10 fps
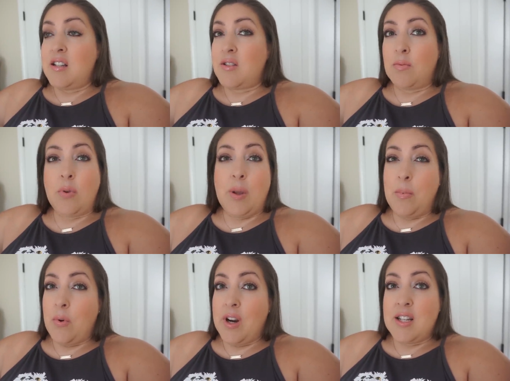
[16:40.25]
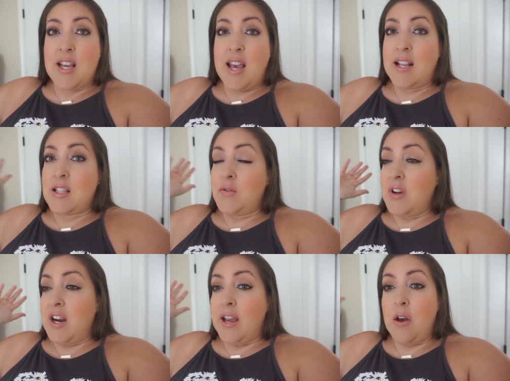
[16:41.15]
It's a really boring day. It's
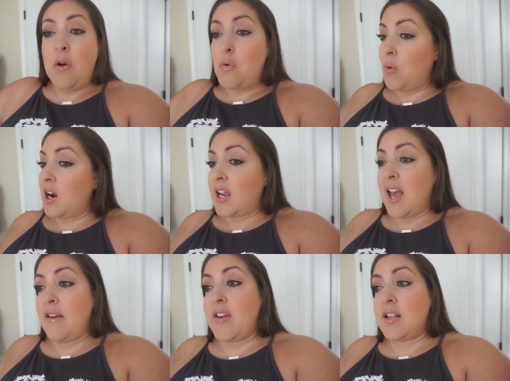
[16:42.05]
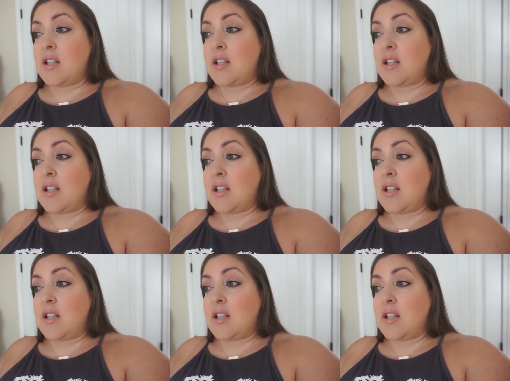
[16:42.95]
very work heavy,